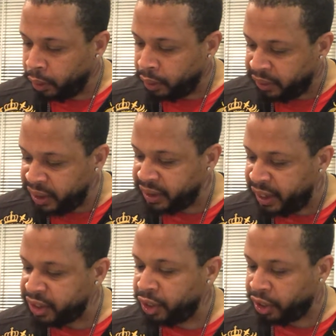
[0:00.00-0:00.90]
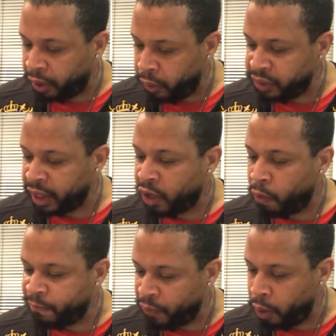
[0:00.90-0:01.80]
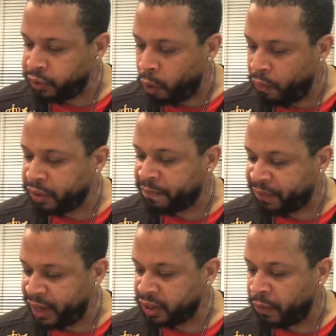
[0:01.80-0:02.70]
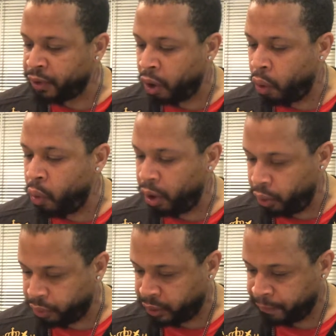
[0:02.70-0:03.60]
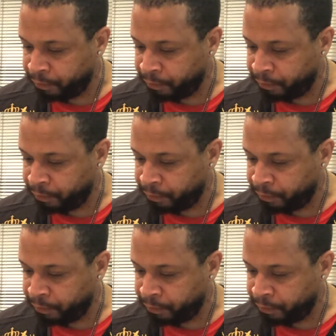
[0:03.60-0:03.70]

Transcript: this is the curse that go forth over the face of the whole earth.